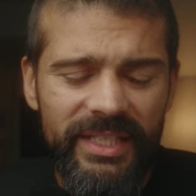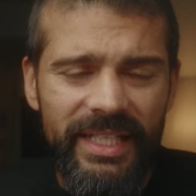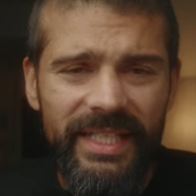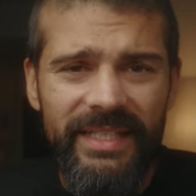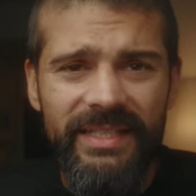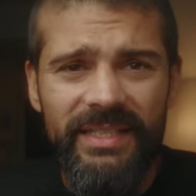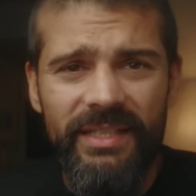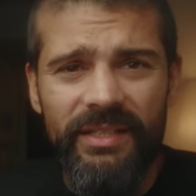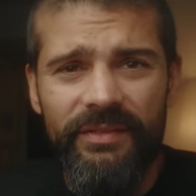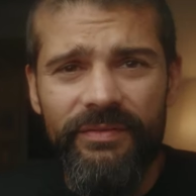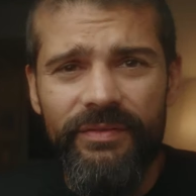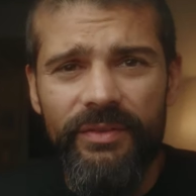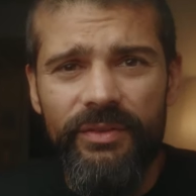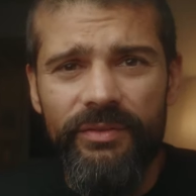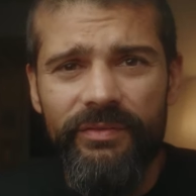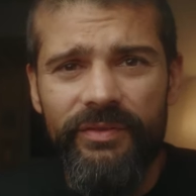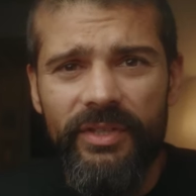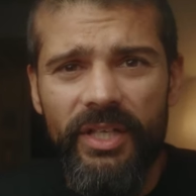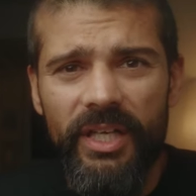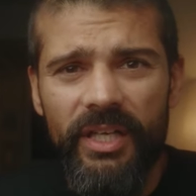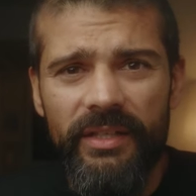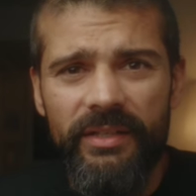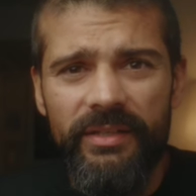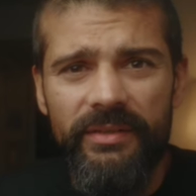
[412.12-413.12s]
that's if you've
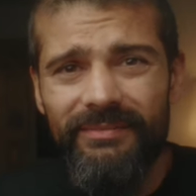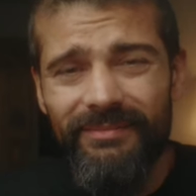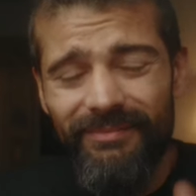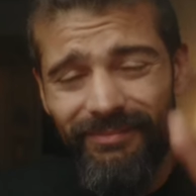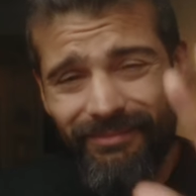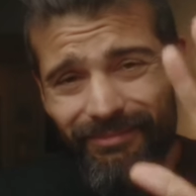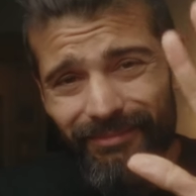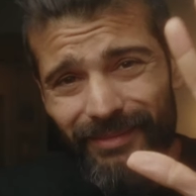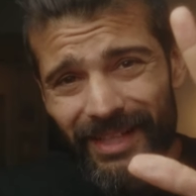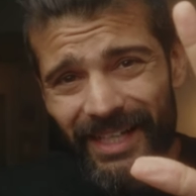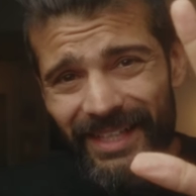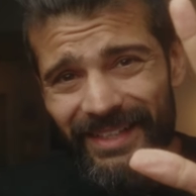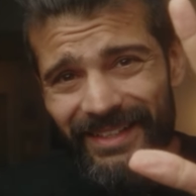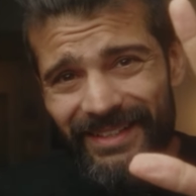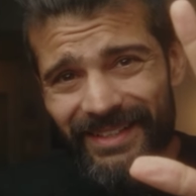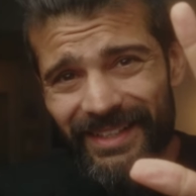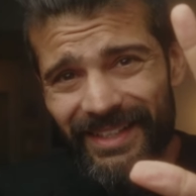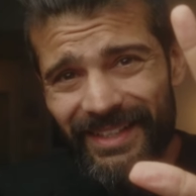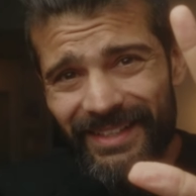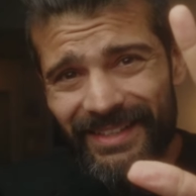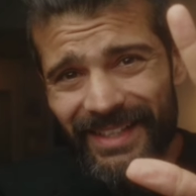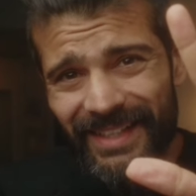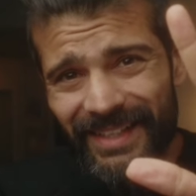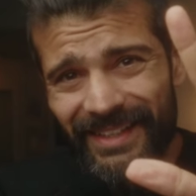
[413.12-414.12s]
got my
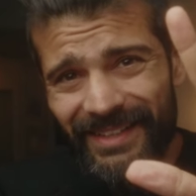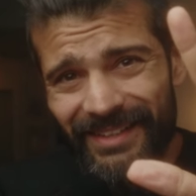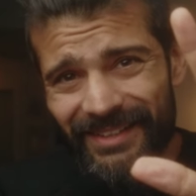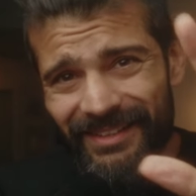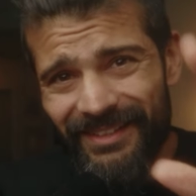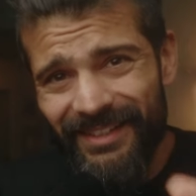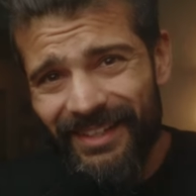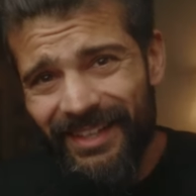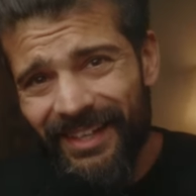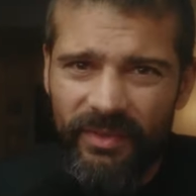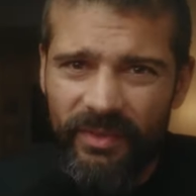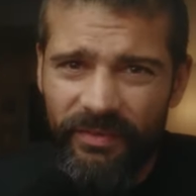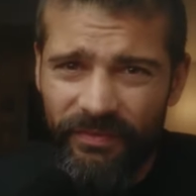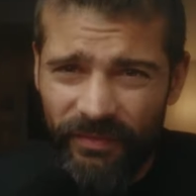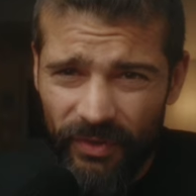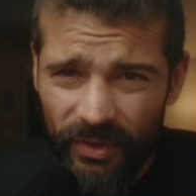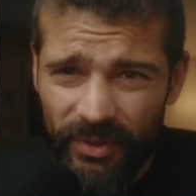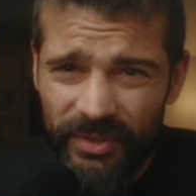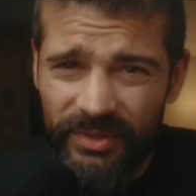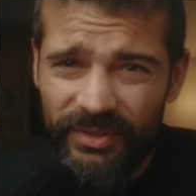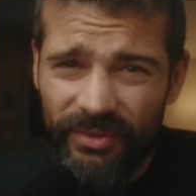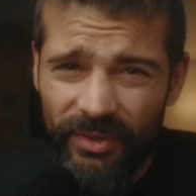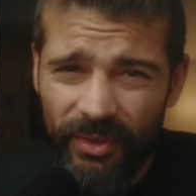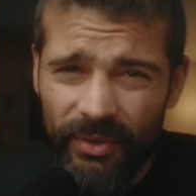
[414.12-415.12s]
size hands. The
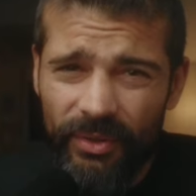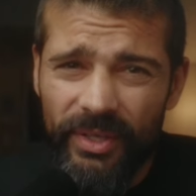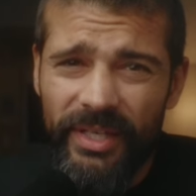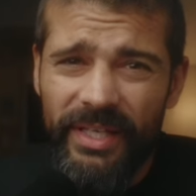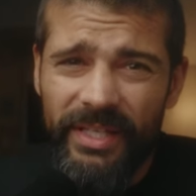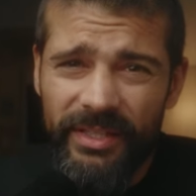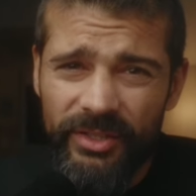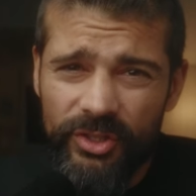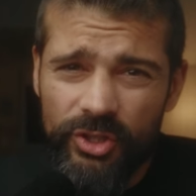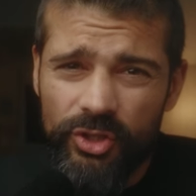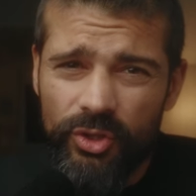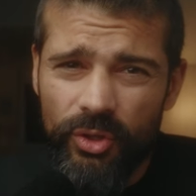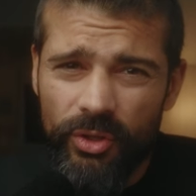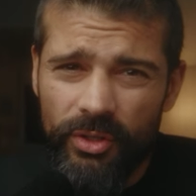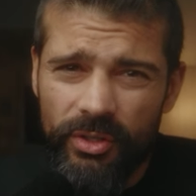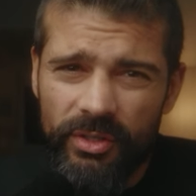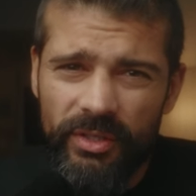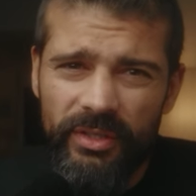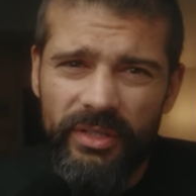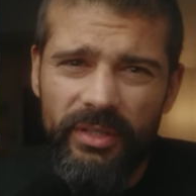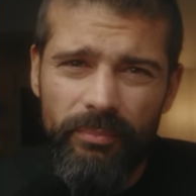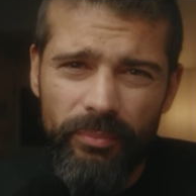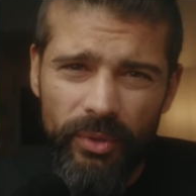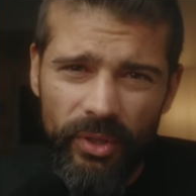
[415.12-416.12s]
focus throw is shorter
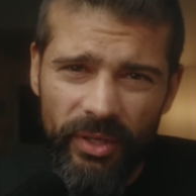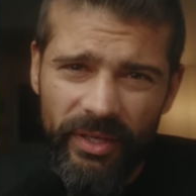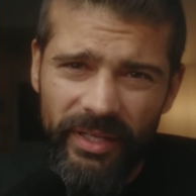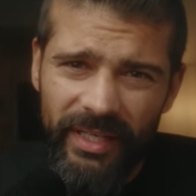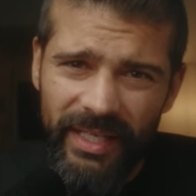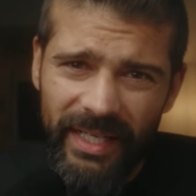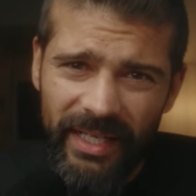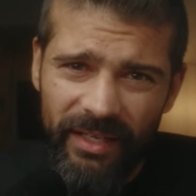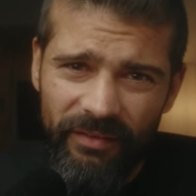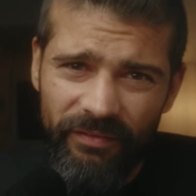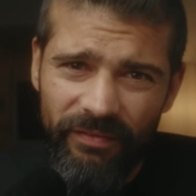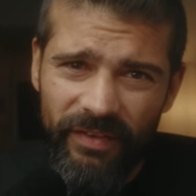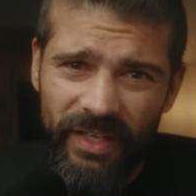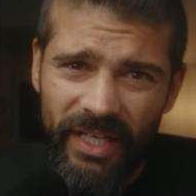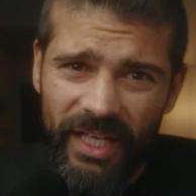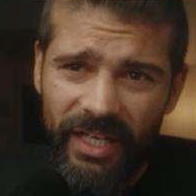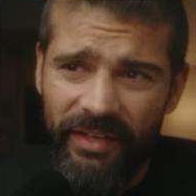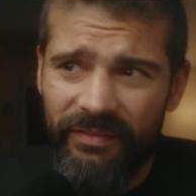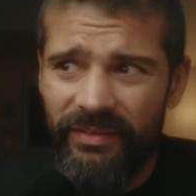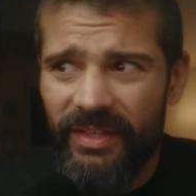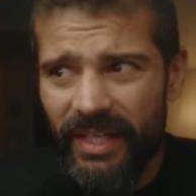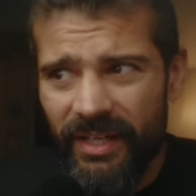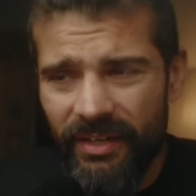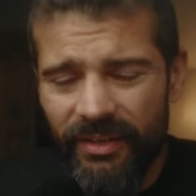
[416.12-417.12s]
on the
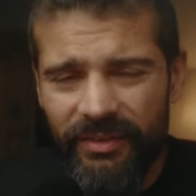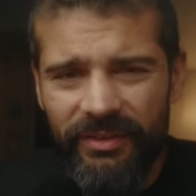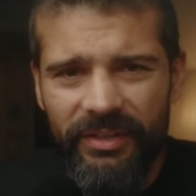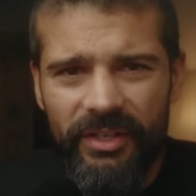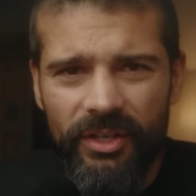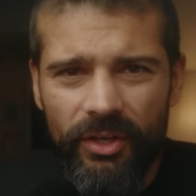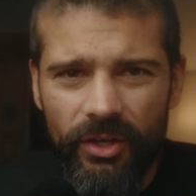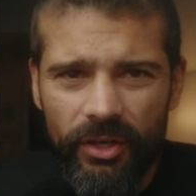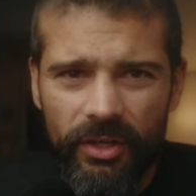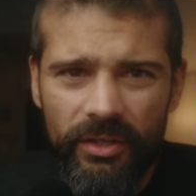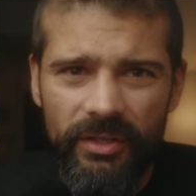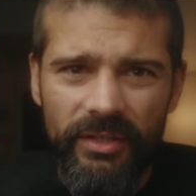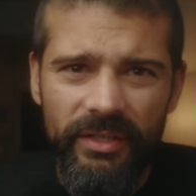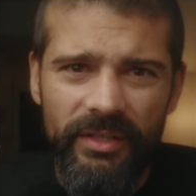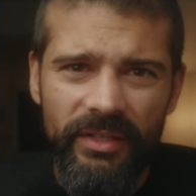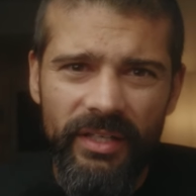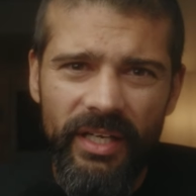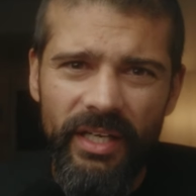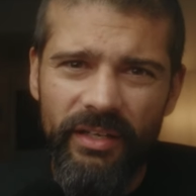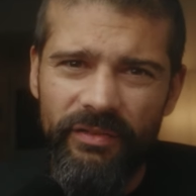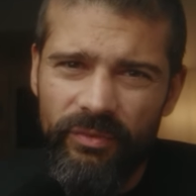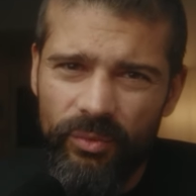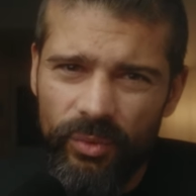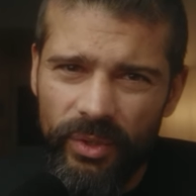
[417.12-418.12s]
0.95 than on the earlier
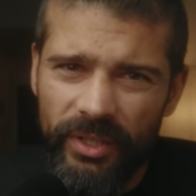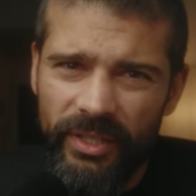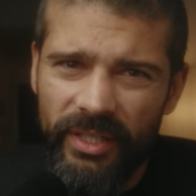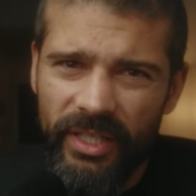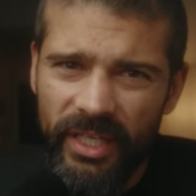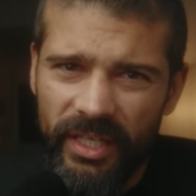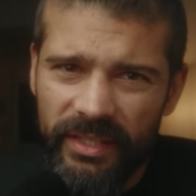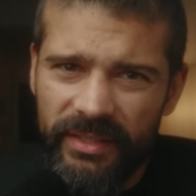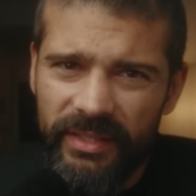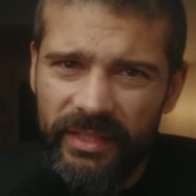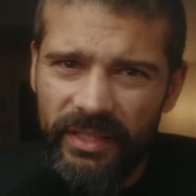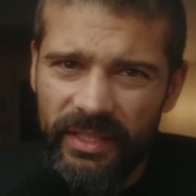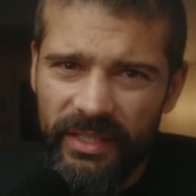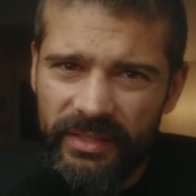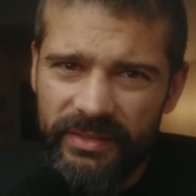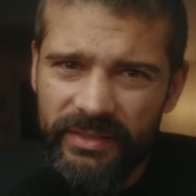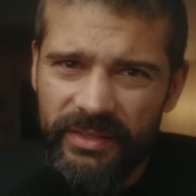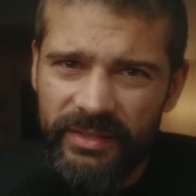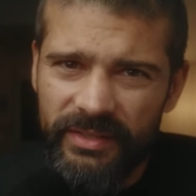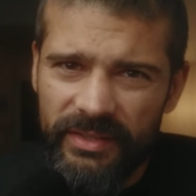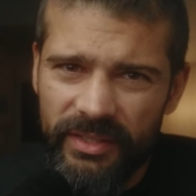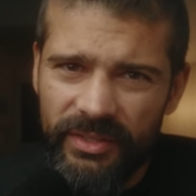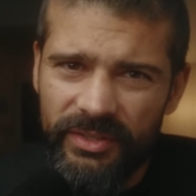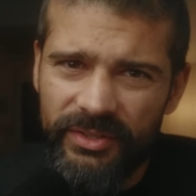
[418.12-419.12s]
F1
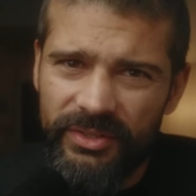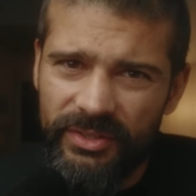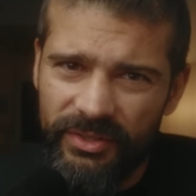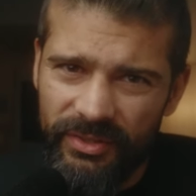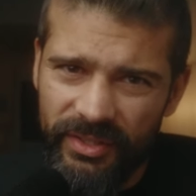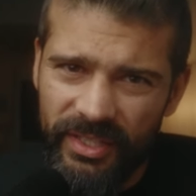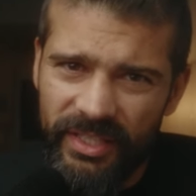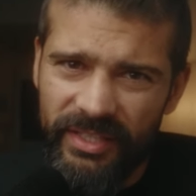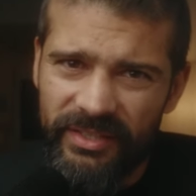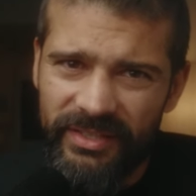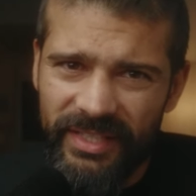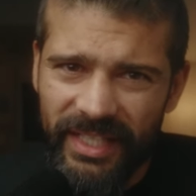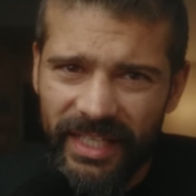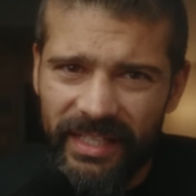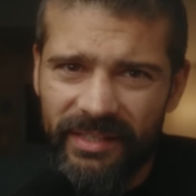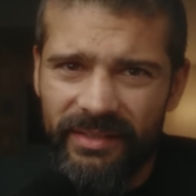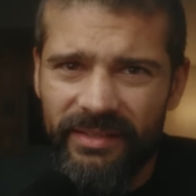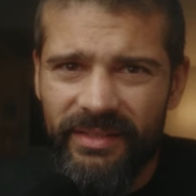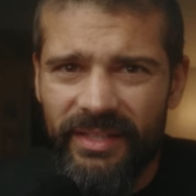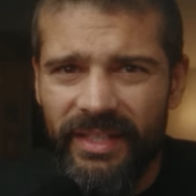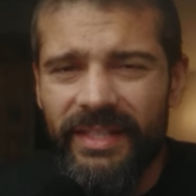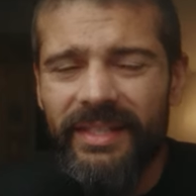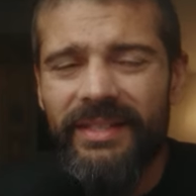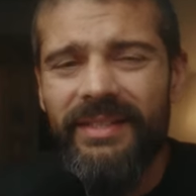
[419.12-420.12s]
Noctiluxes though, so there's that to
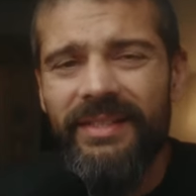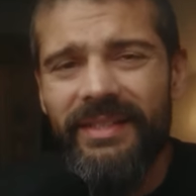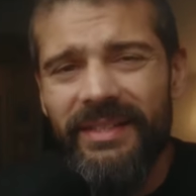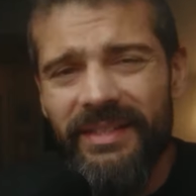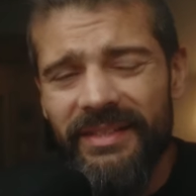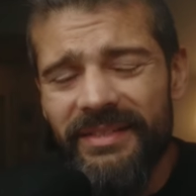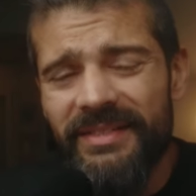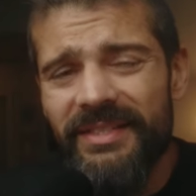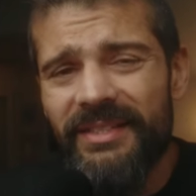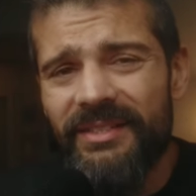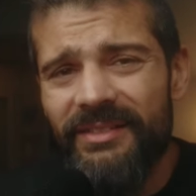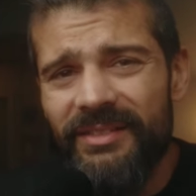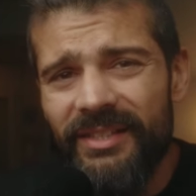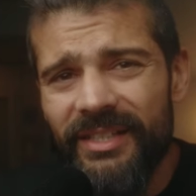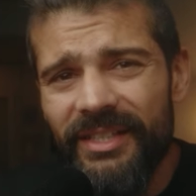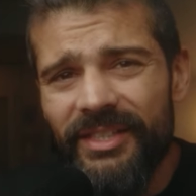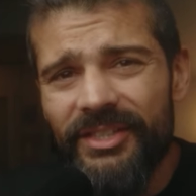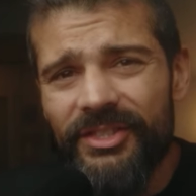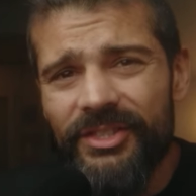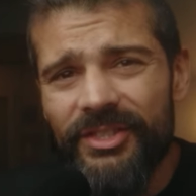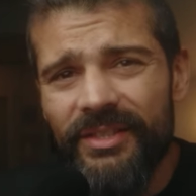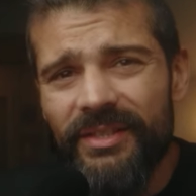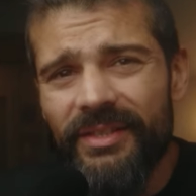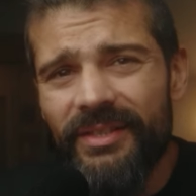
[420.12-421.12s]
take into
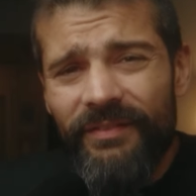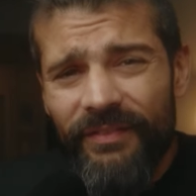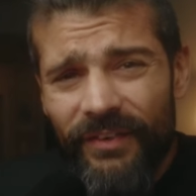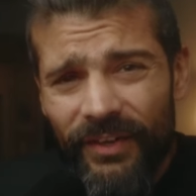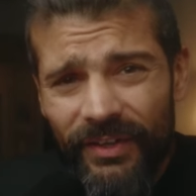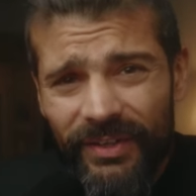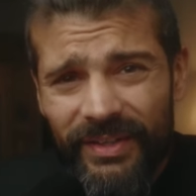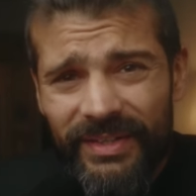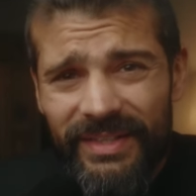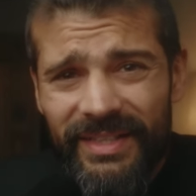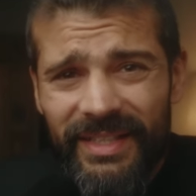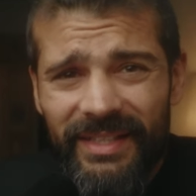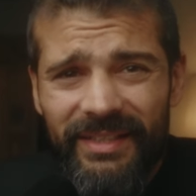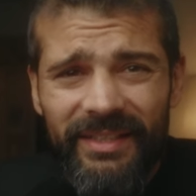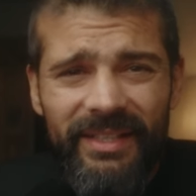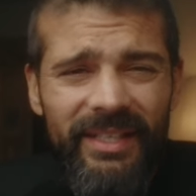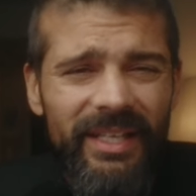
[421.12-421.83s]
consideration. Focusing the